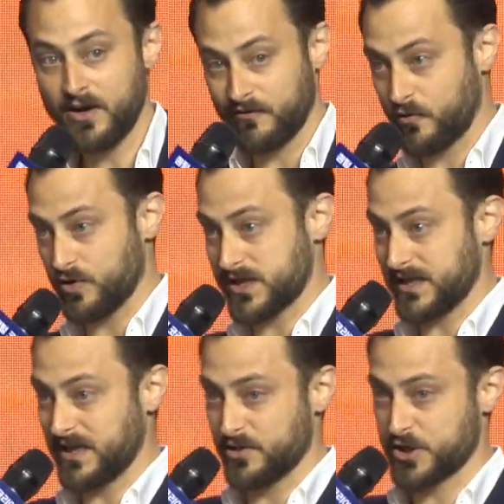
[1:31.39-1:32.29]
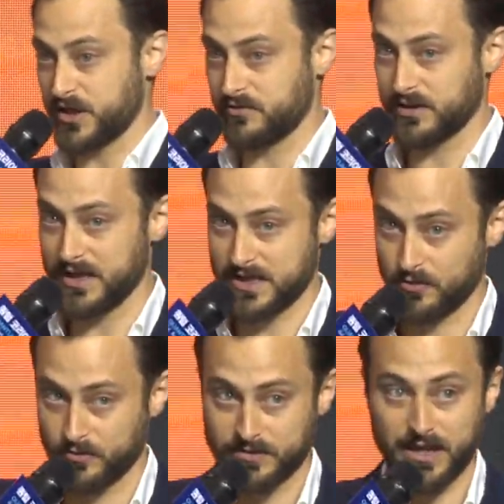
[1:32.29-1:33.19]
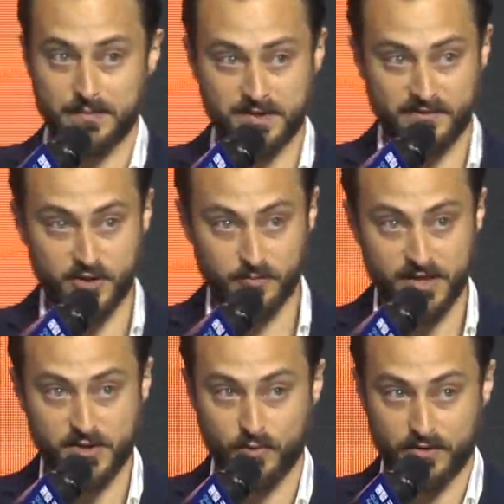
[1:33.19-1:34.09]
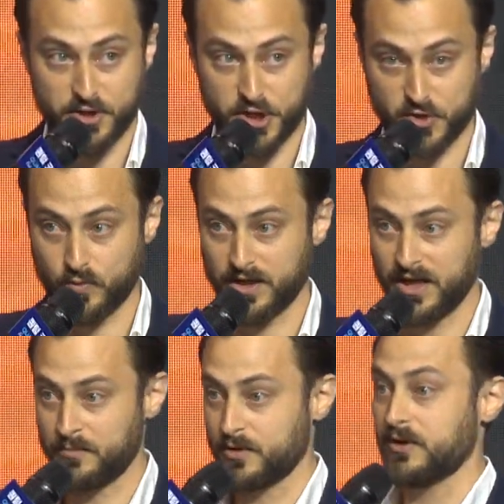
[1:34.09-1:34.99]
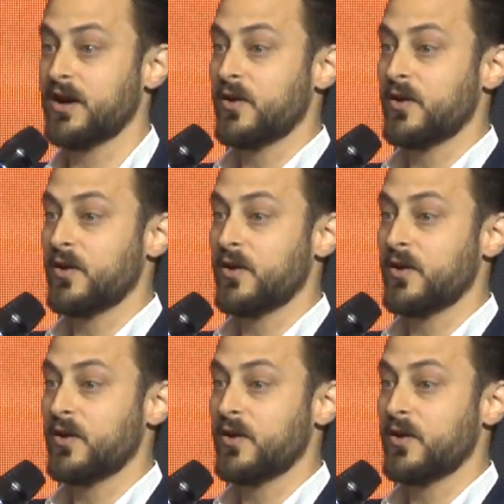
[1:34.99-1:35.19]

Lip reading: Of course, I cannot generalize all types of qubits with just one number.